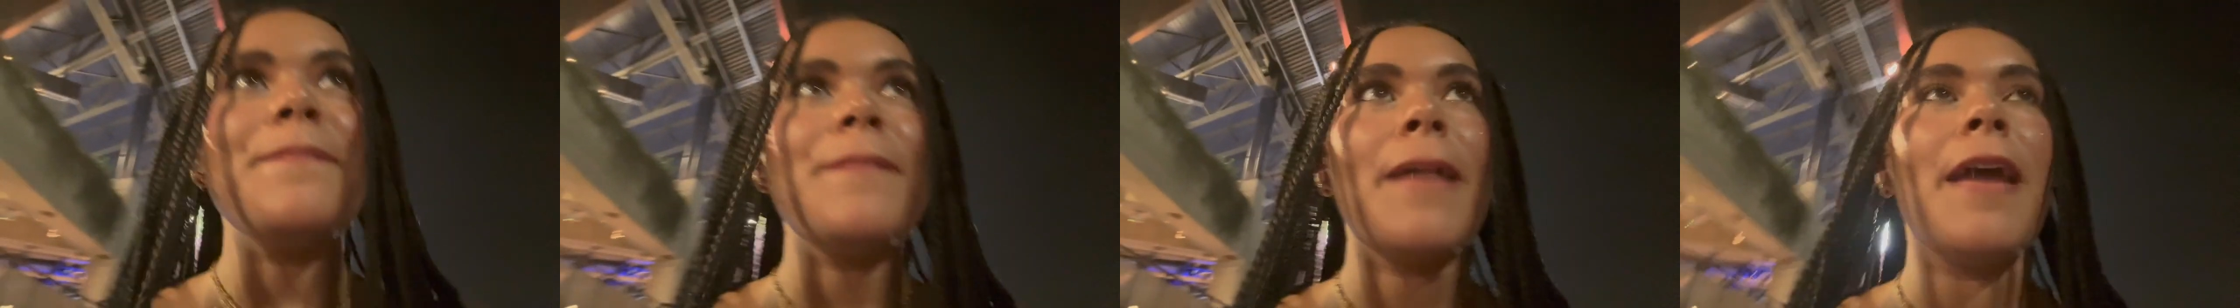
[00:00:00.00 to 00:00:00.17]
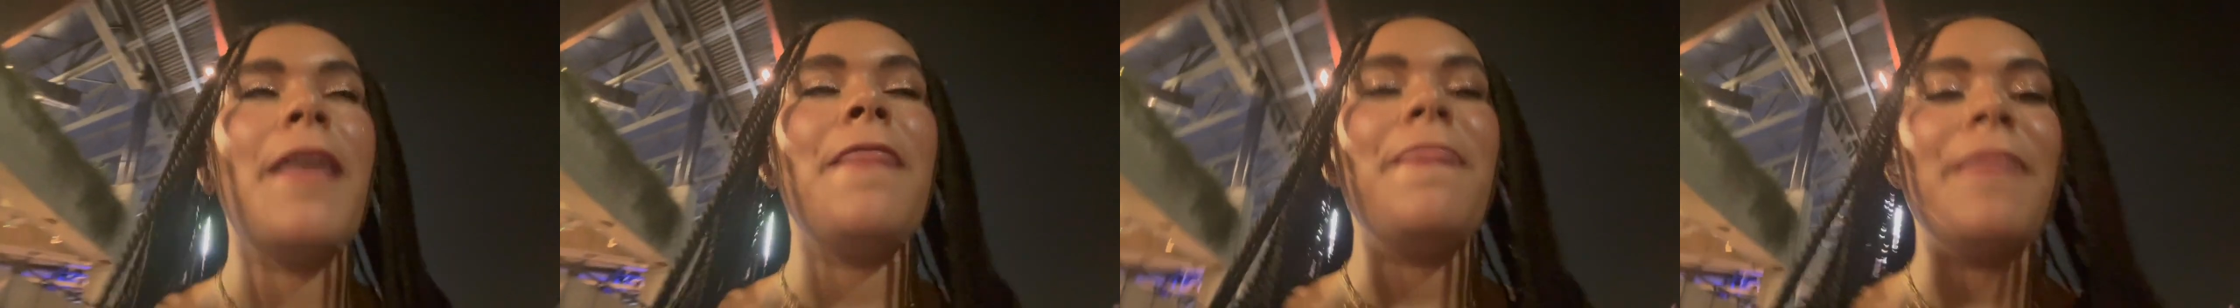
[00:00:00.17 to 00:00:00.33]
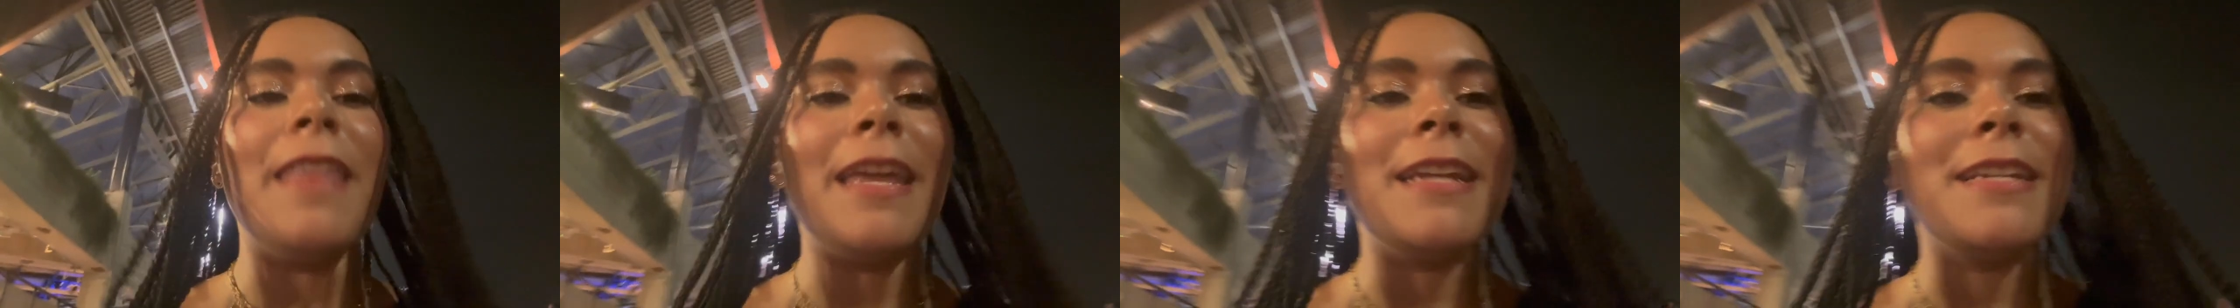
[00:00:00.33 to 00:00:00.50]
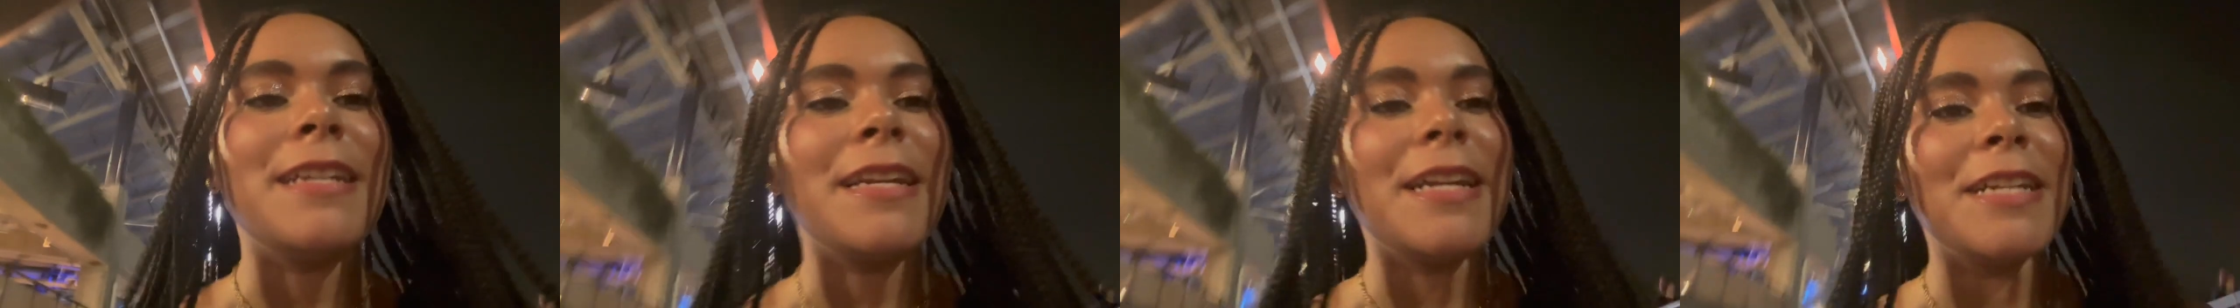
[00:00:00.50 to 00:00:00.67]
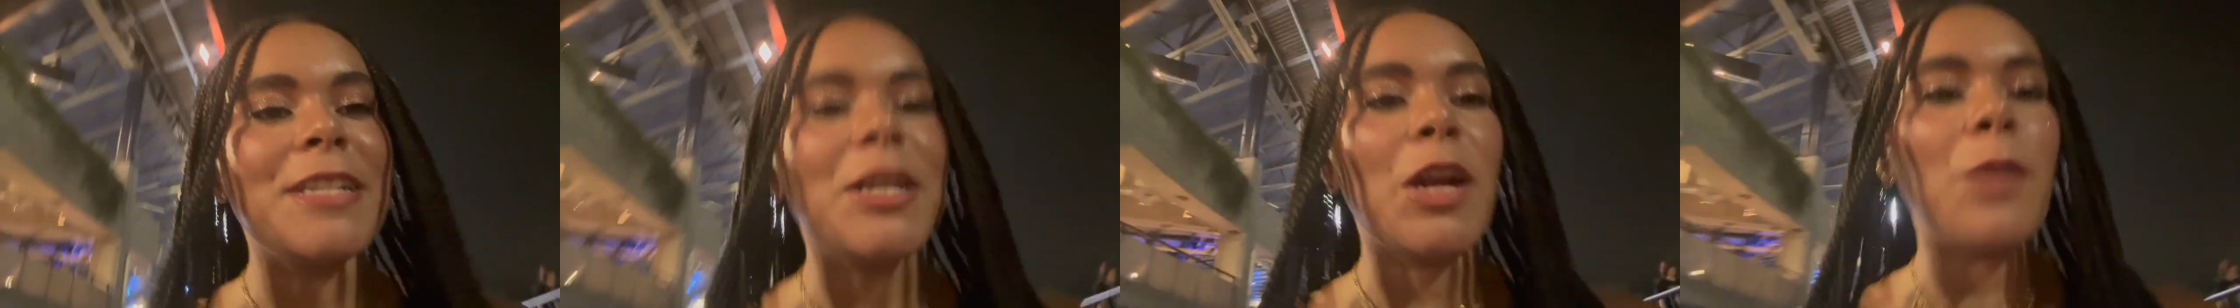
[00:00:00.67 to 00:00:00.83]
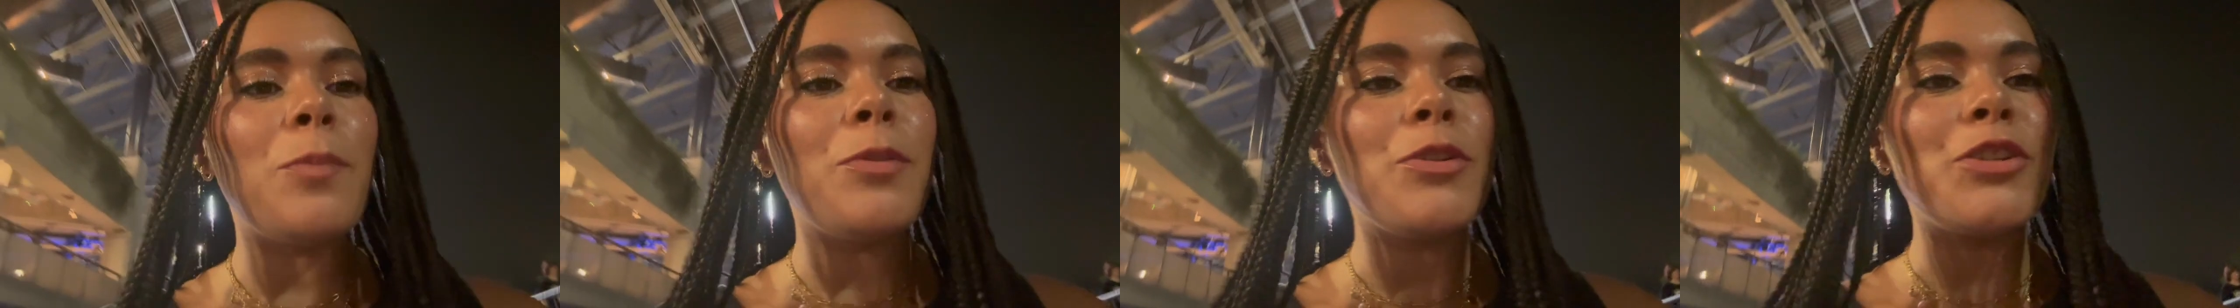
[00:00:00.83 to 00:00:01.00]
and they did a
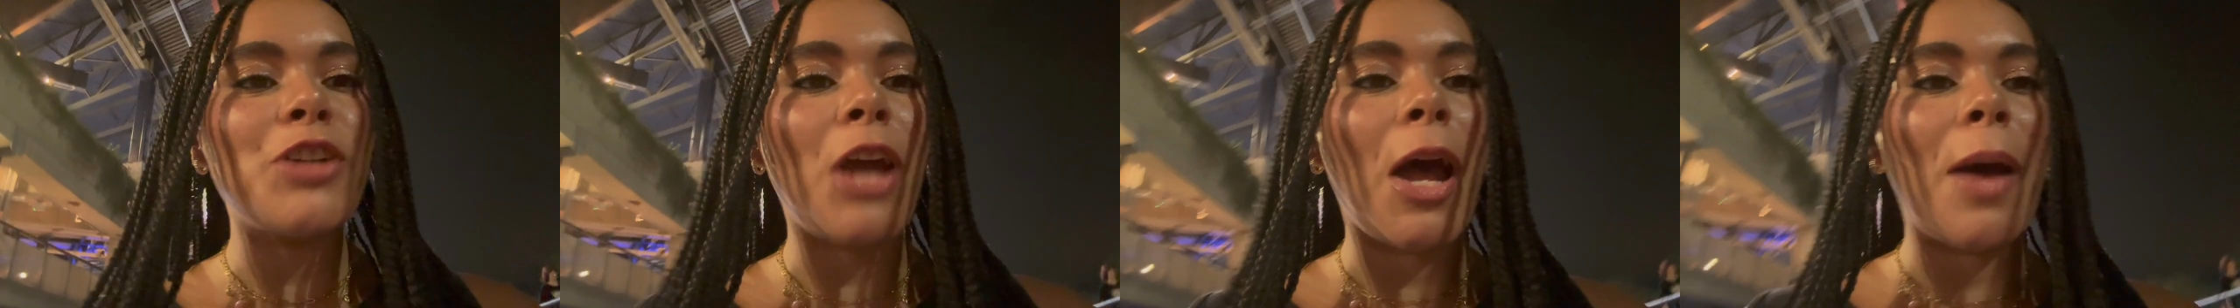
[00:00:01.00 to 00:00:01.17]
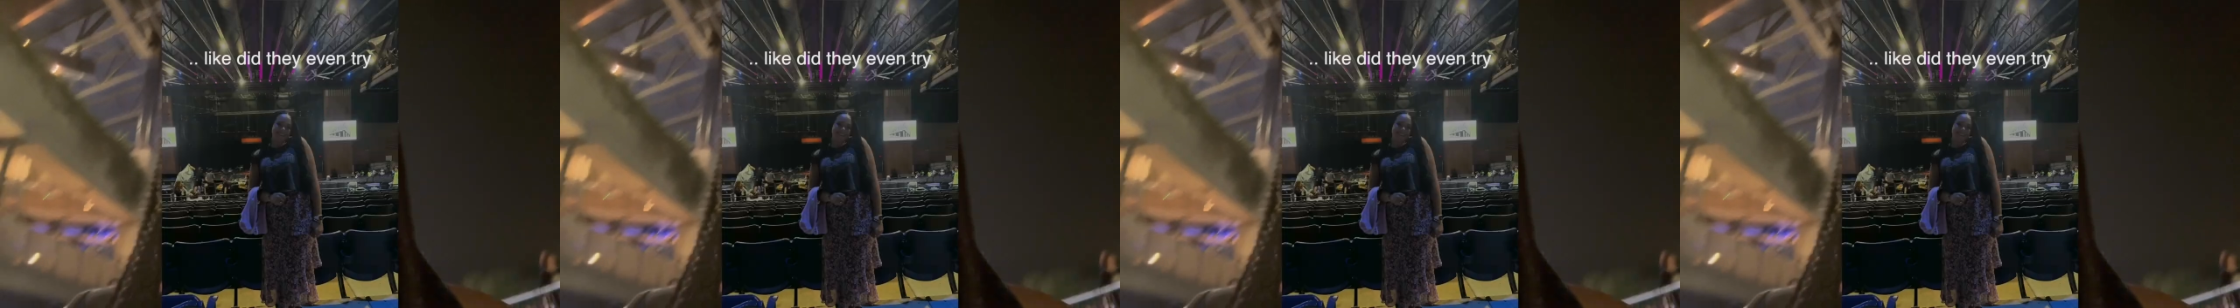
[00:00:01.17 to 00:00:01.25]
terrible job.